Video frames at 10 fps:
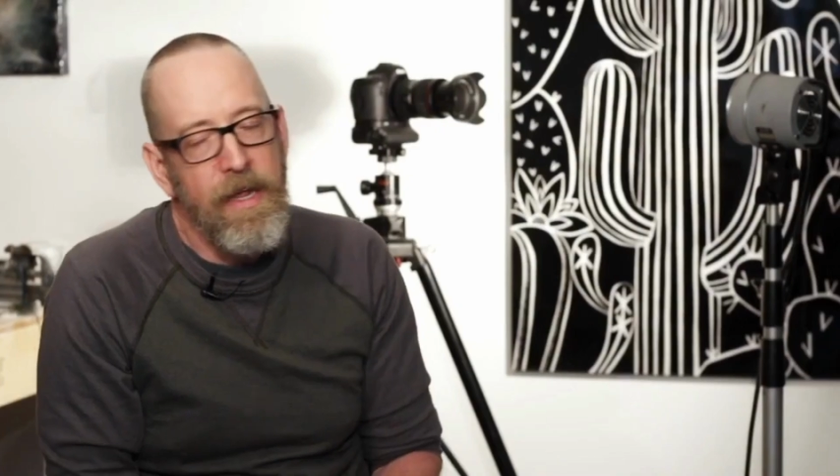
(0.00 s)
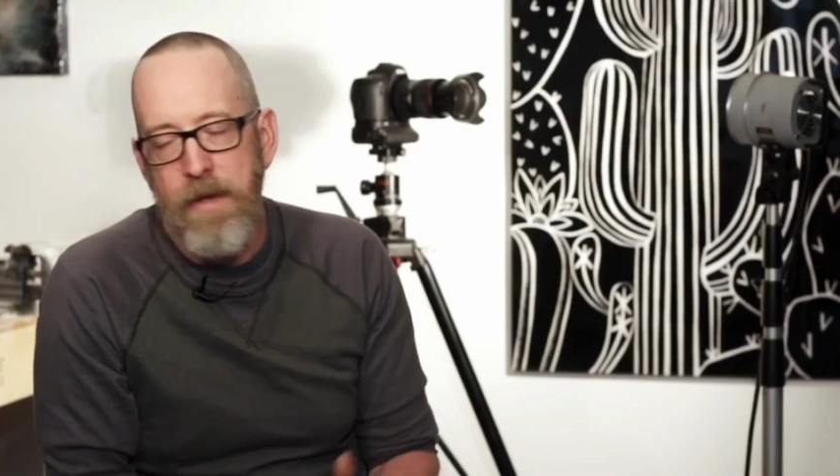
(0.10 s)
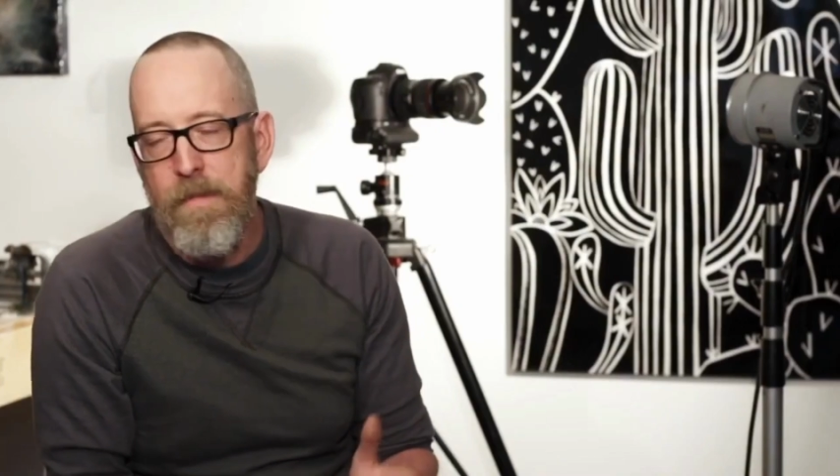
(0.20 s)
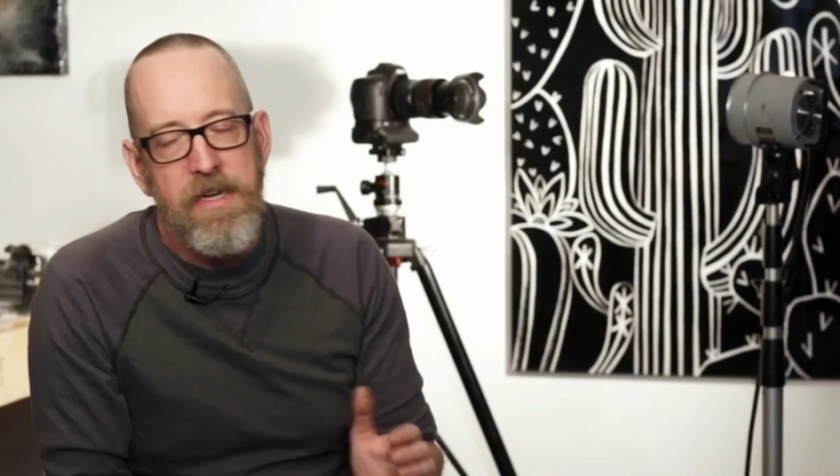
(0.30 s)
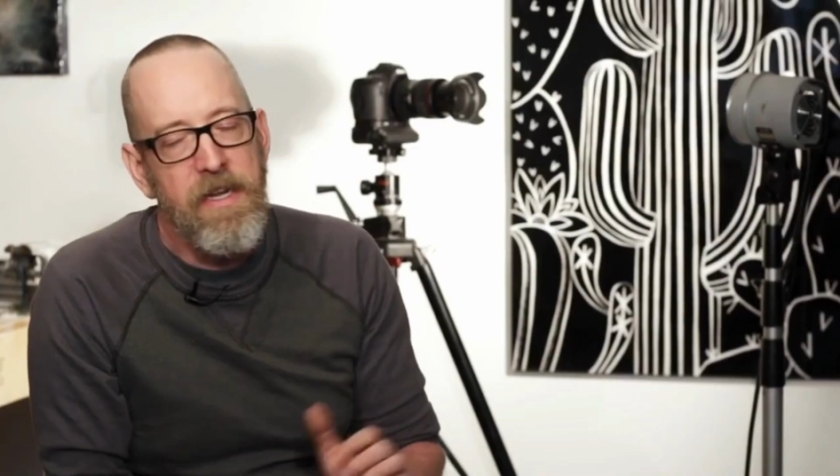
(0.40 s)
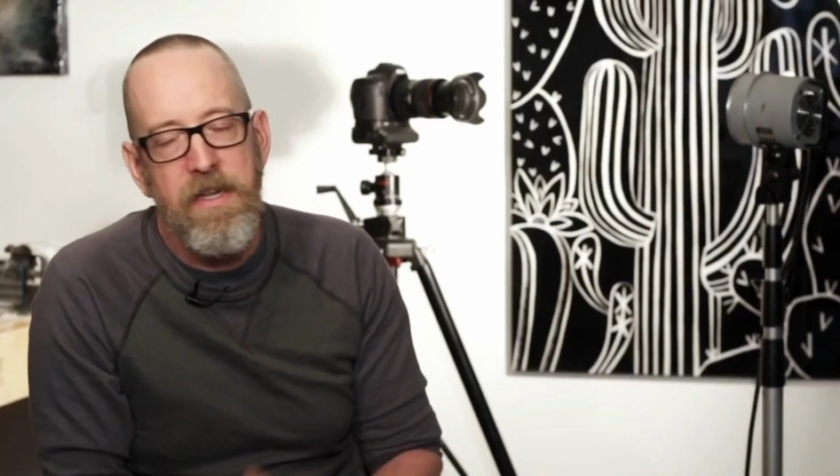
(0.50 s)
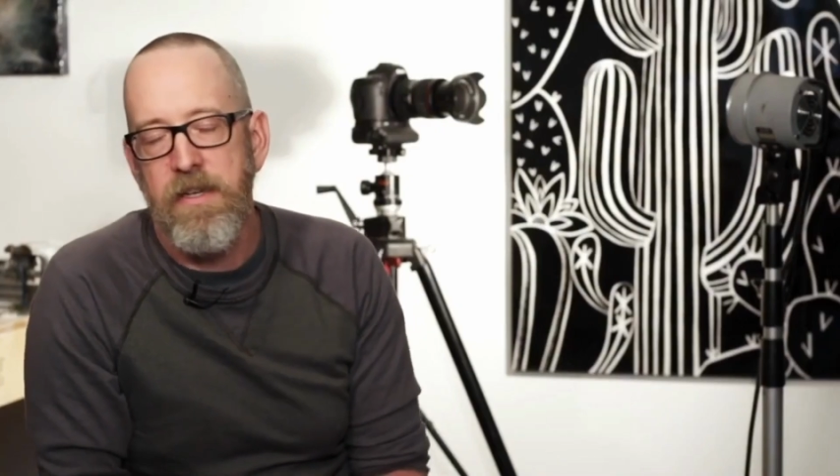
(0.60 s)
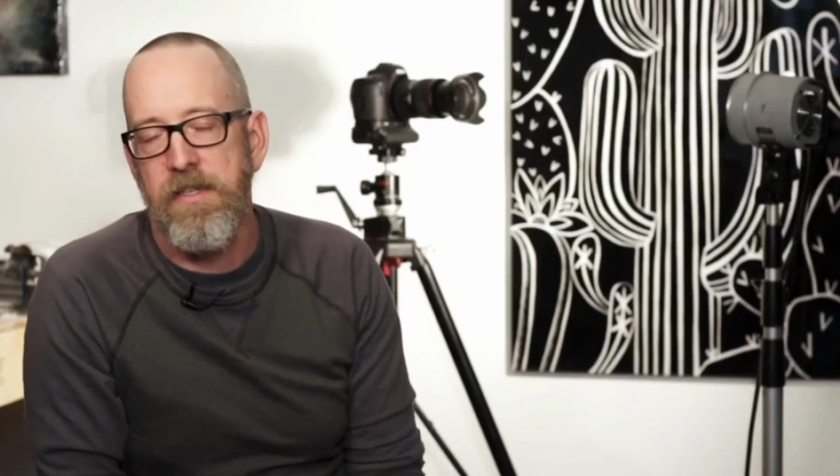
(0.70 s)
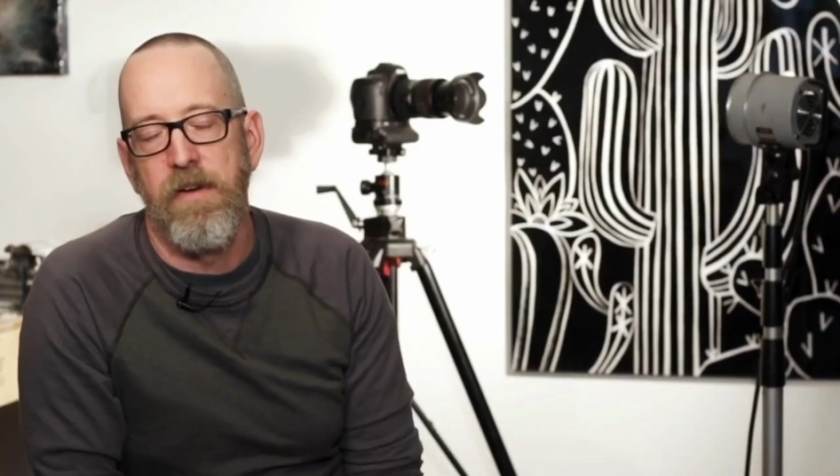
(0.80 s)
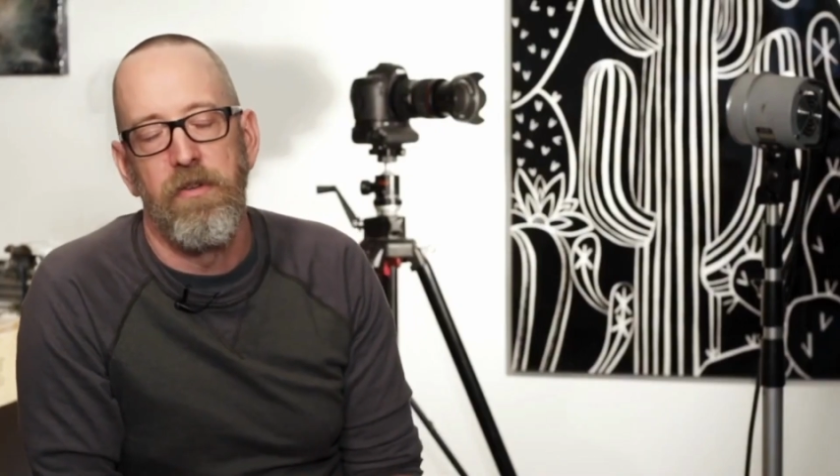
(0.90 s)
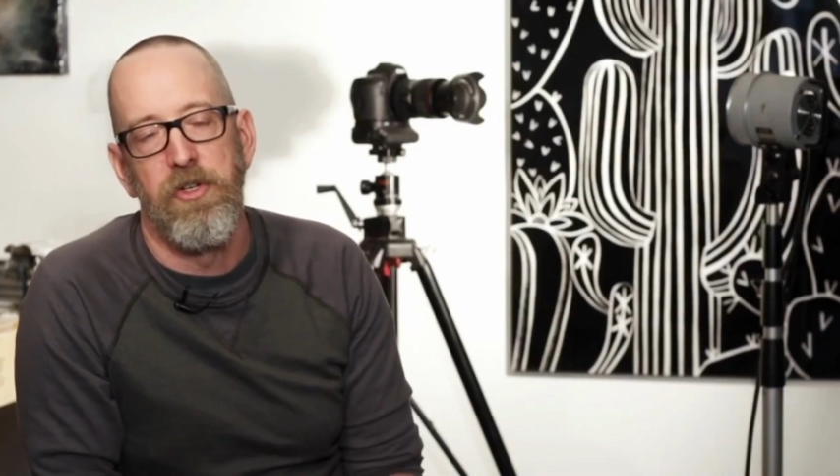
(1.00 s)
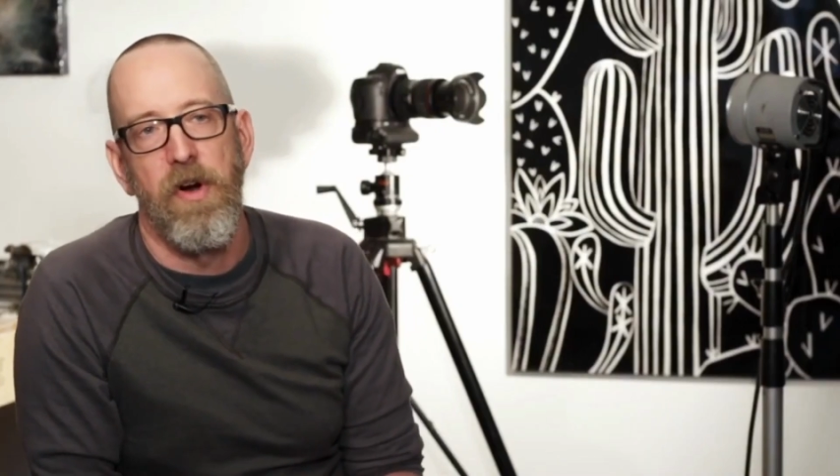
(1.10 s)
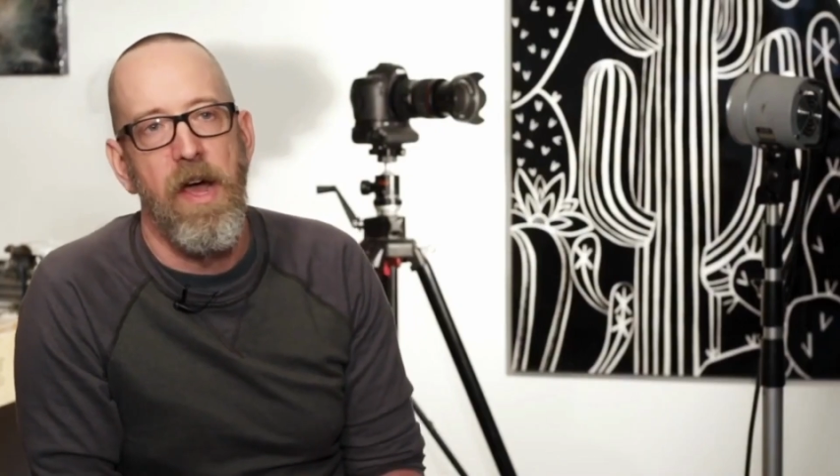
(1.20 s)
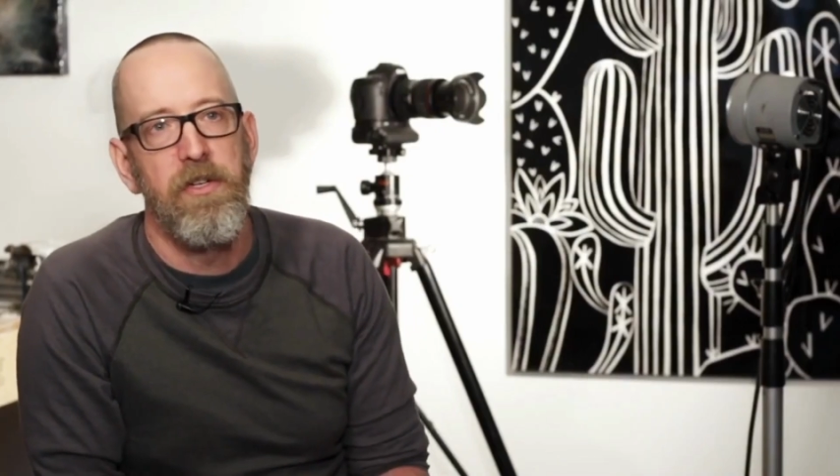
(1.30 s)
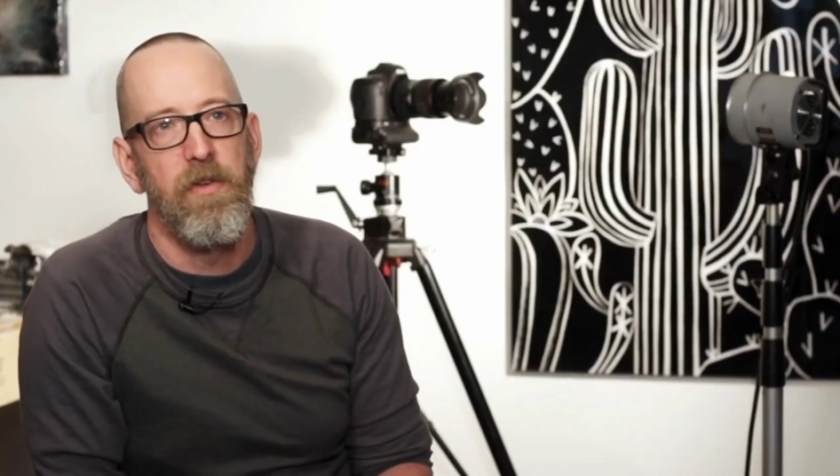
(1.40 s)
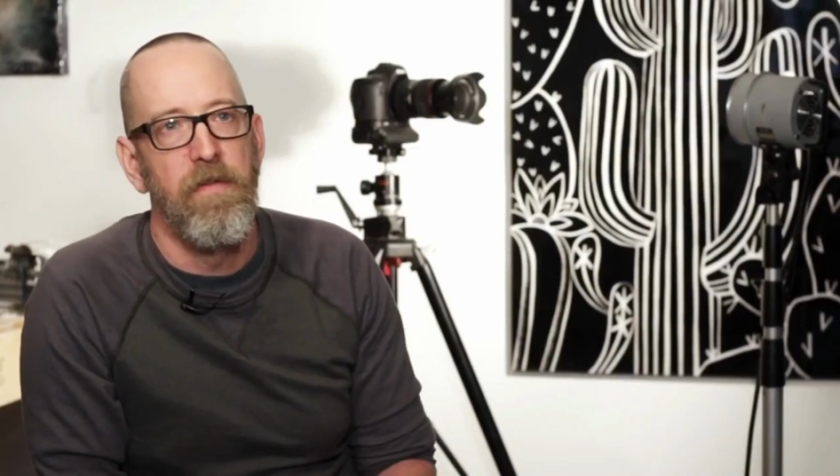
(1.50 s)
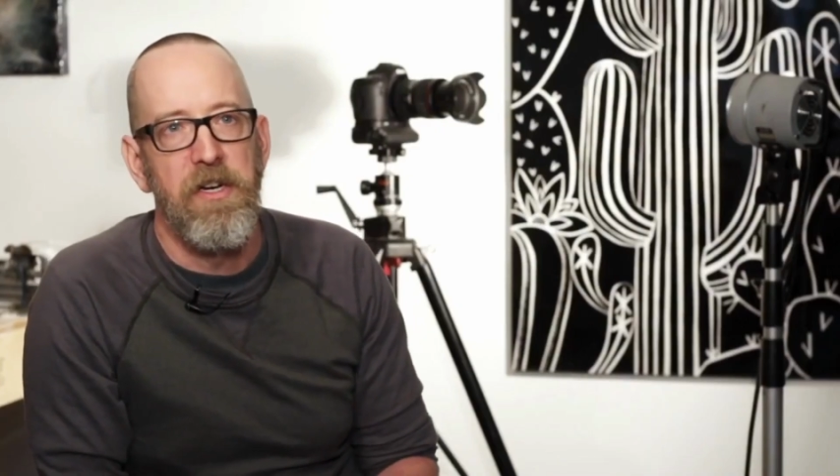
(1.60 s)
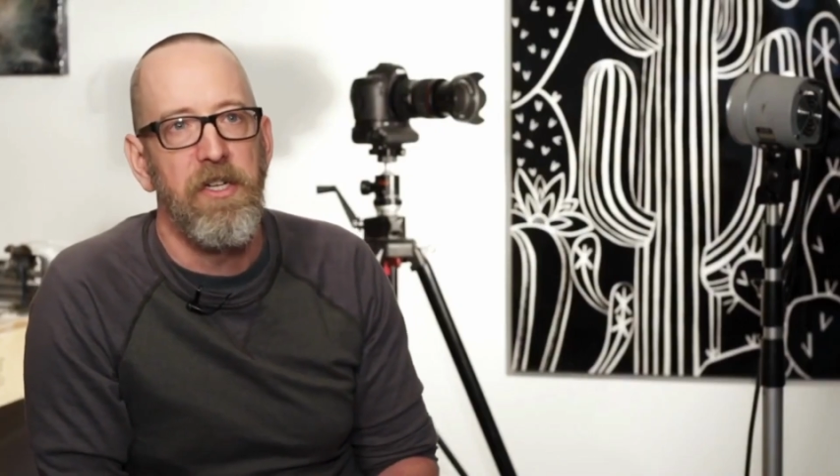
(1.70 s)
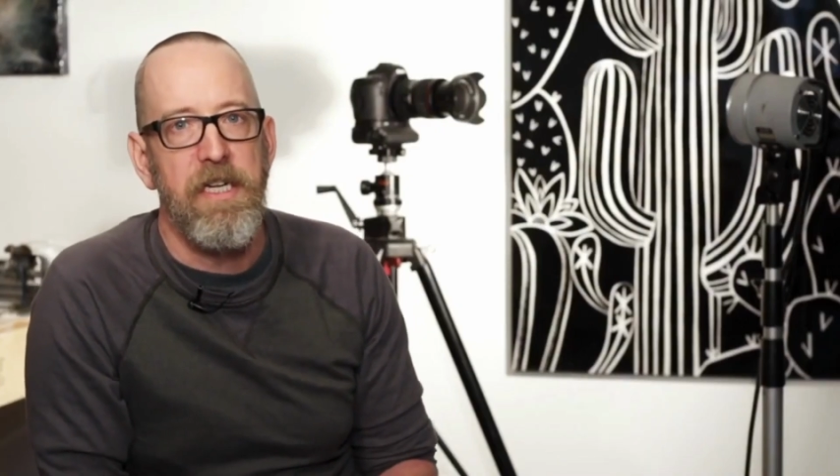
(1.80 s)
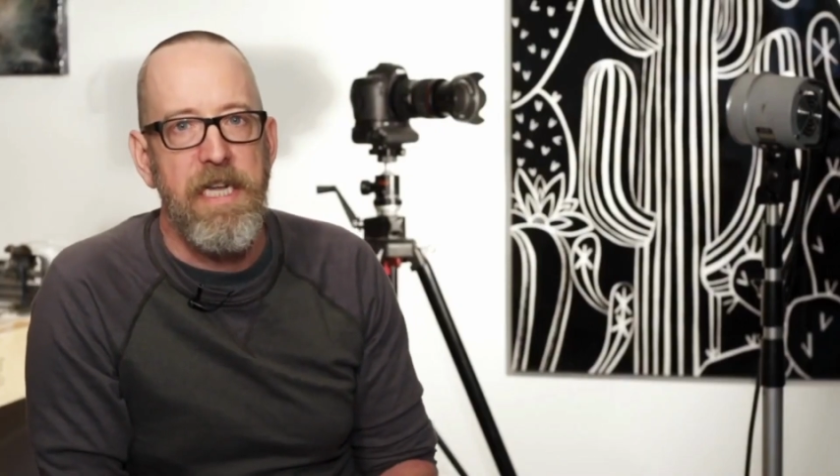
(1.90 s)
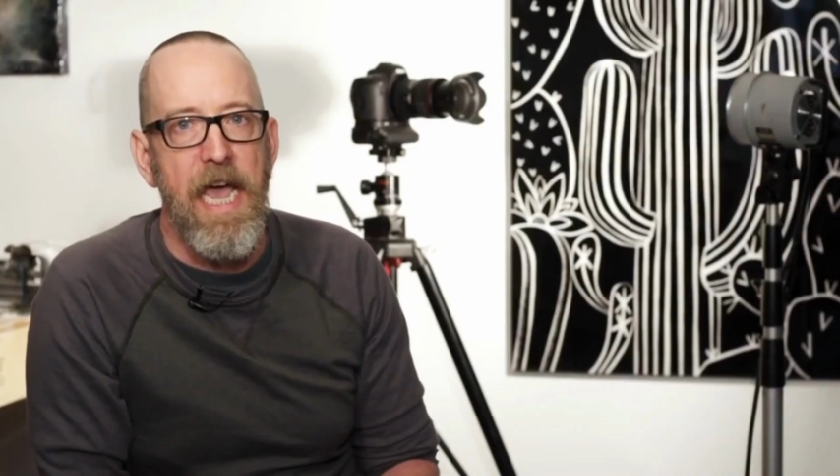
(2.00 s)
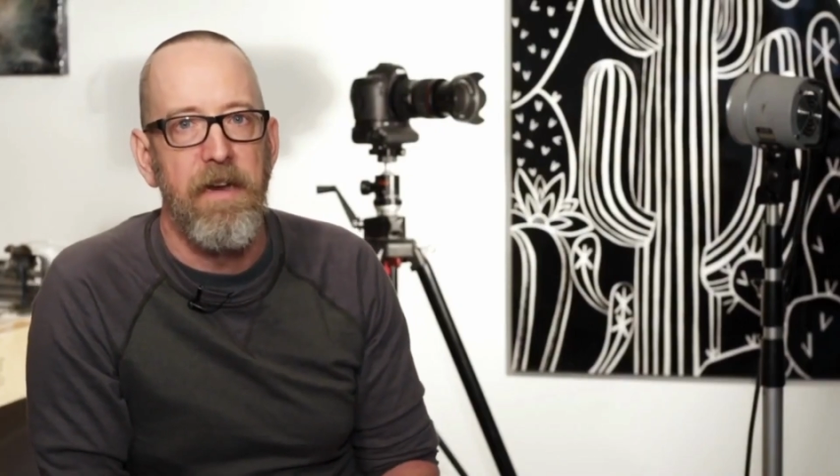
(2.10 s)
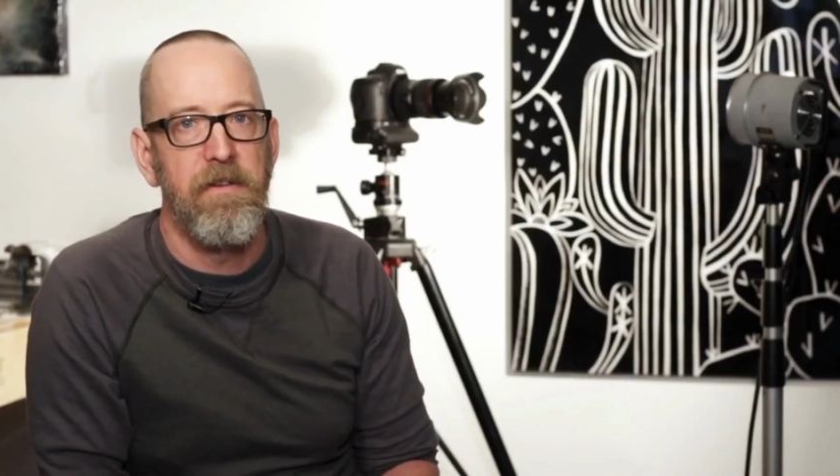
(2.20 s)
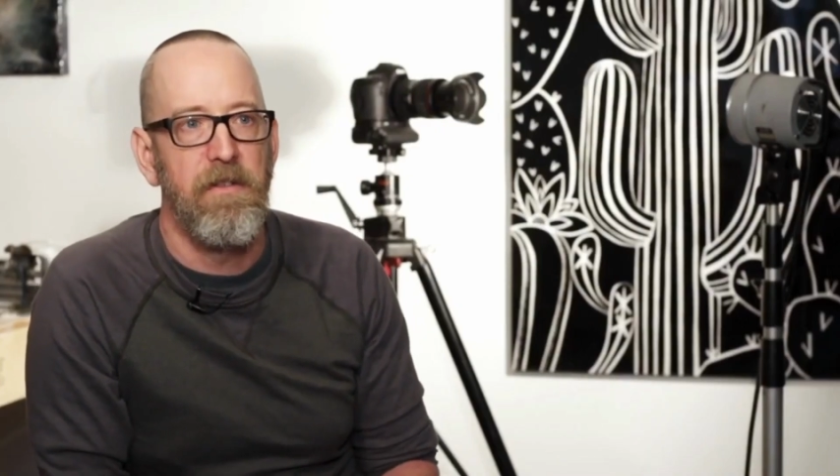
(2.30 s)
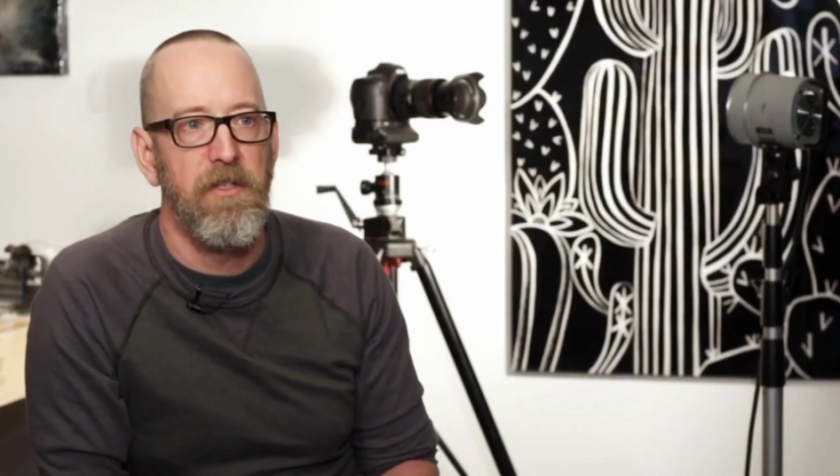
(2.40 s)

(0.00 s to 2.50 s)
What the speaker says: It may take you several tries to eventually get